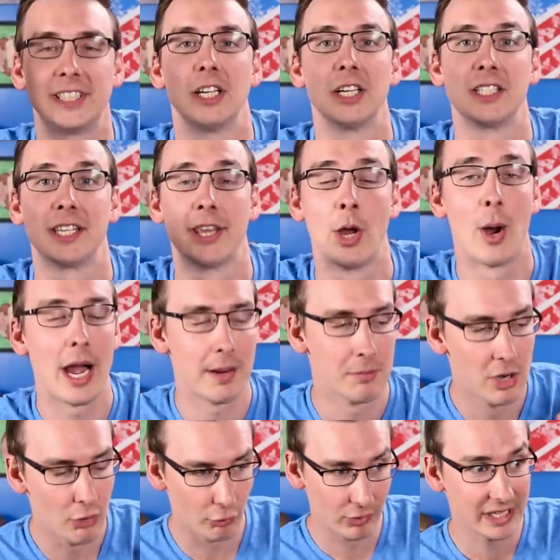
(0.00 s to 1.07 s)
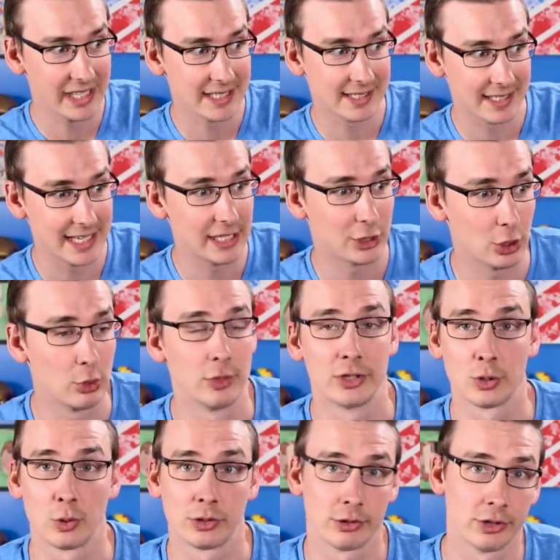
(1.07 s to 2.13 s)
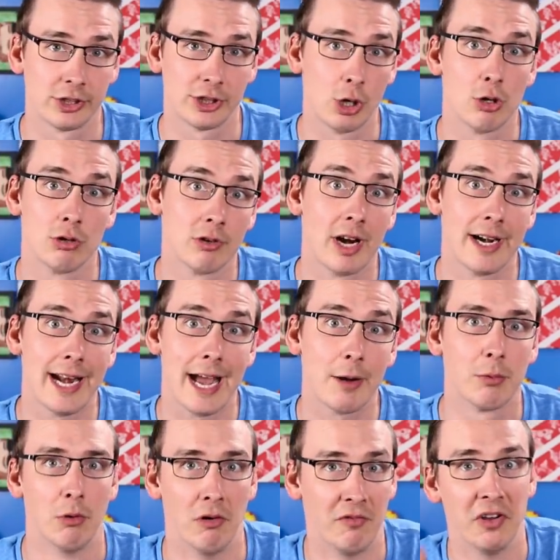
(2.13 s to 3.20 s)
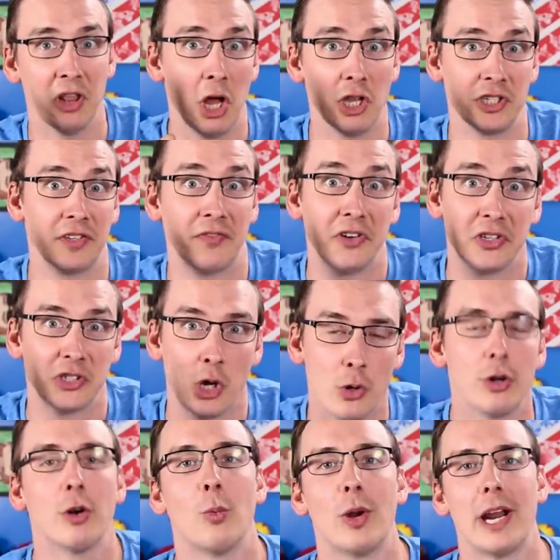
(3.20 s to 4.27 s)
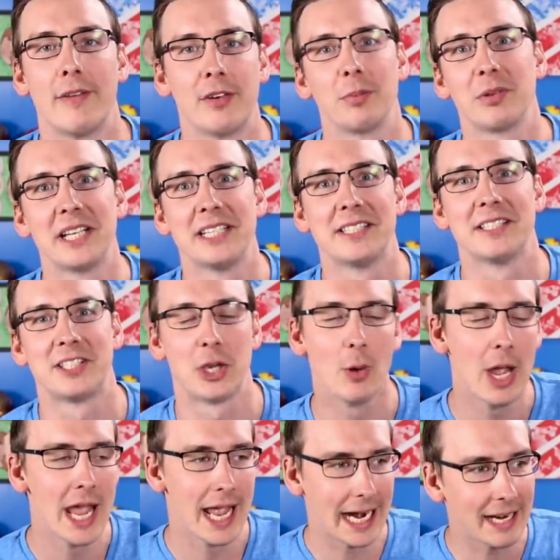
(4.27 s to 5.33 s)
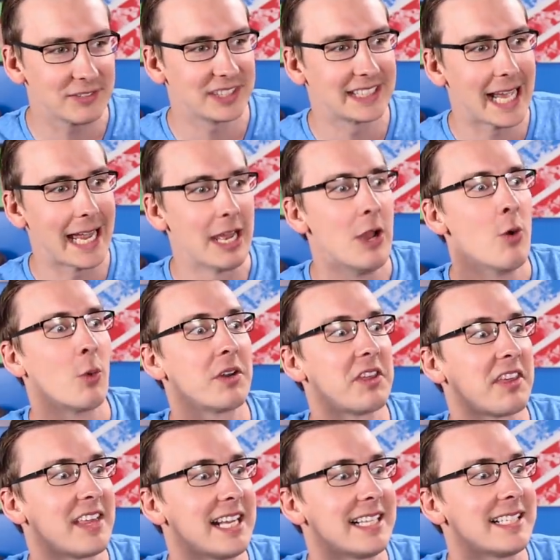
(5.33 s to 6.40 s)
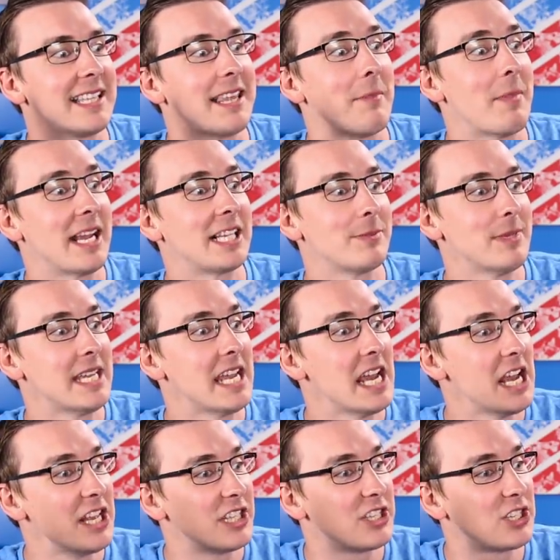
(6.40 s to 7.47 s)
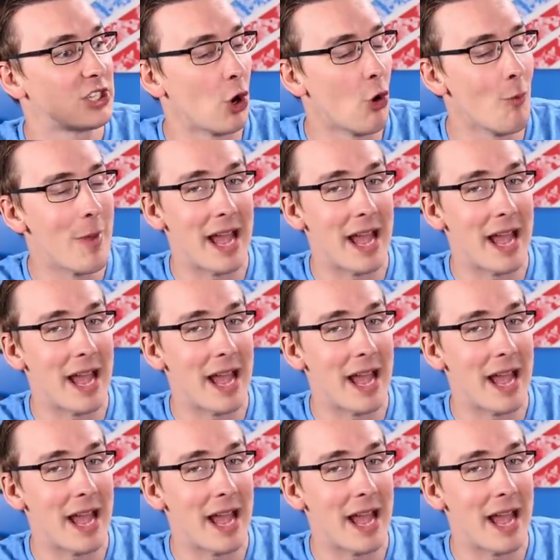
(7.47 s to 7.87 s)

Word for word: Seriously though, I am re-listening to The Sorcerer's Stone right now, or Philosopher's Stone, or whatever pleases you, and I have to say, one of the things that makes me so